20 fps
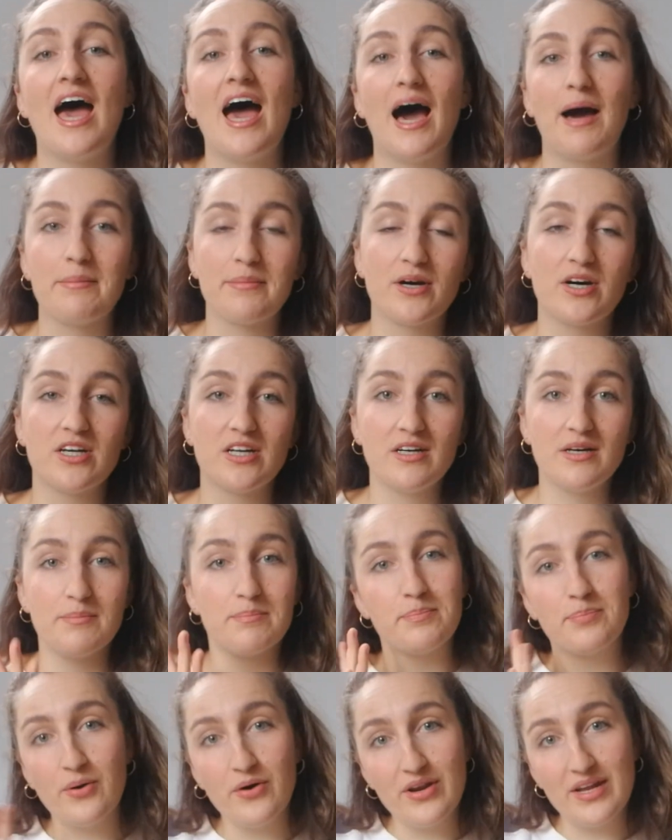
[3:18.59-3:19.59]
I'm
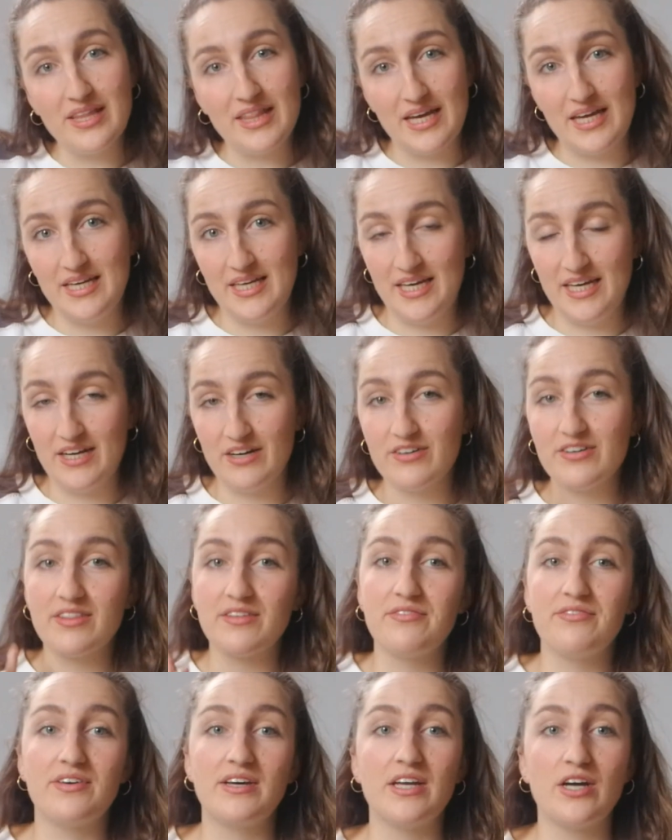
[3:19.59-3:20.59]
gonna put it in here,
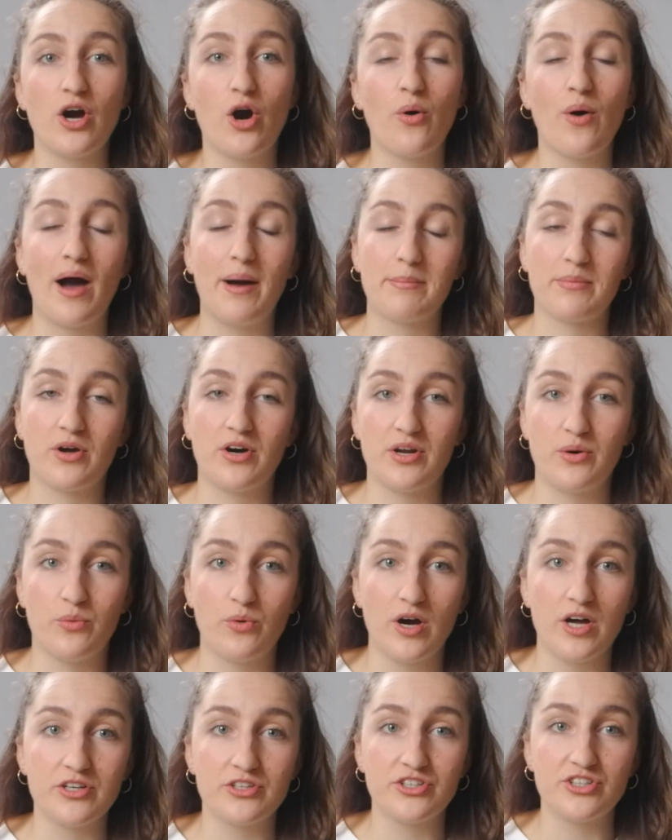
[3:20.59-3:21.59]
the video I'm gonna
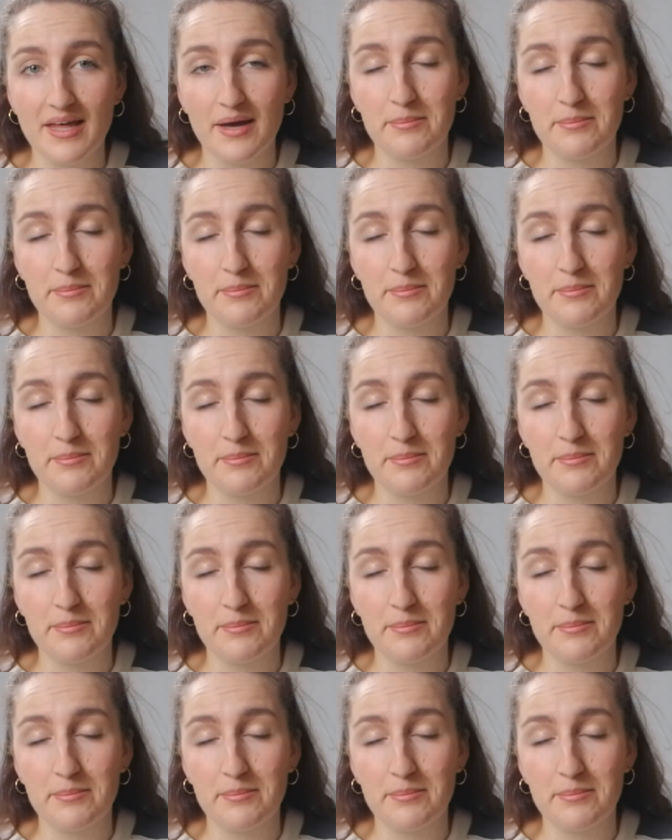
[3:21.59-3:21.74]
watch,